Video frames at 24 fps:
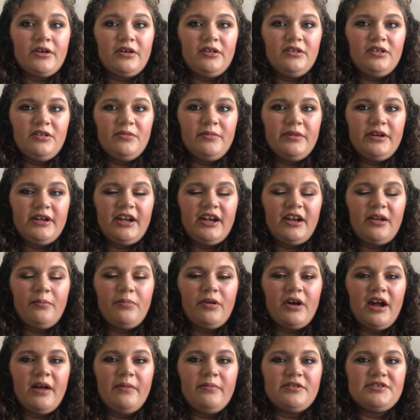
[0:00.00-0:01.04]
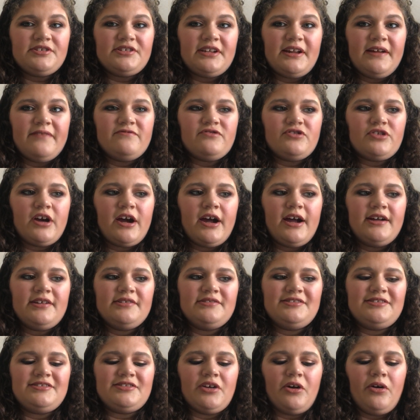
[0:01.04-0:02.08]
illuminating primers that I've
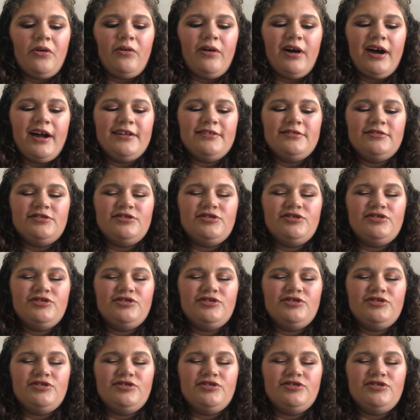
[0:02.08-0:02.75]
tried, so I